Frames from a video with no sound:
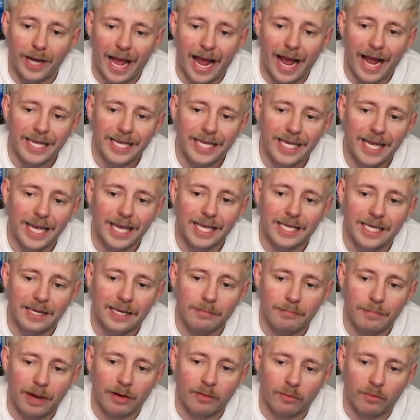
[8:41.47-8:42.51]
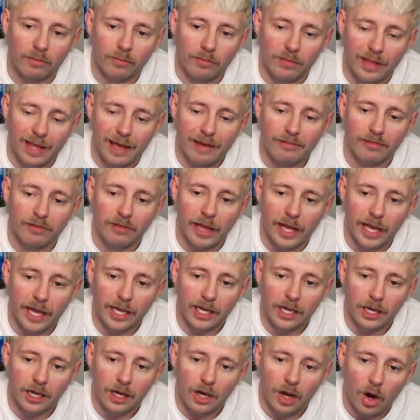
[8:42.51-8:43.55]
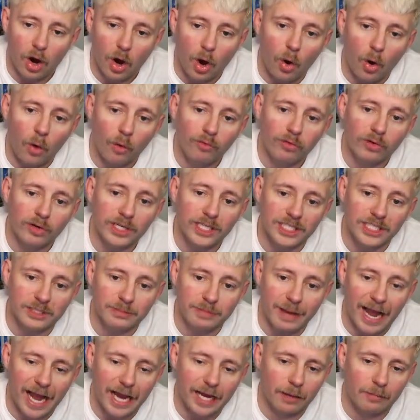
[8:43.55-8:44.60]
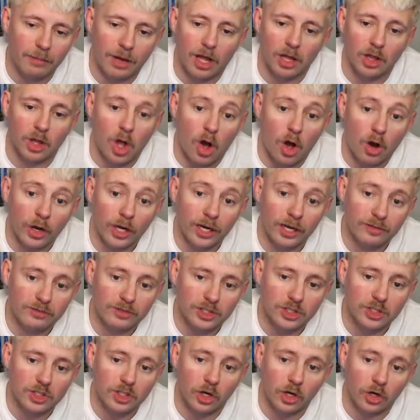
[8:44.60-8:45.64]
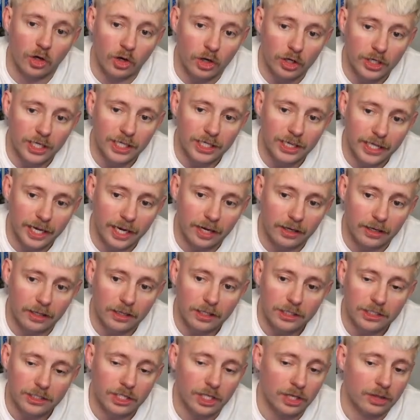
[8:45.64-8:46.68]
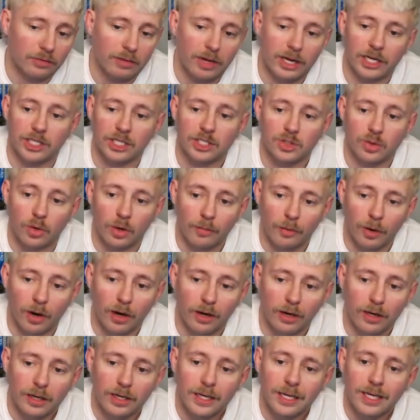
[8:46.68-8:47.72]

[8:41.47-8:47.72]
I can't get my left leg over his back. I'm not long enough to start hooking there to threaten a choi bar.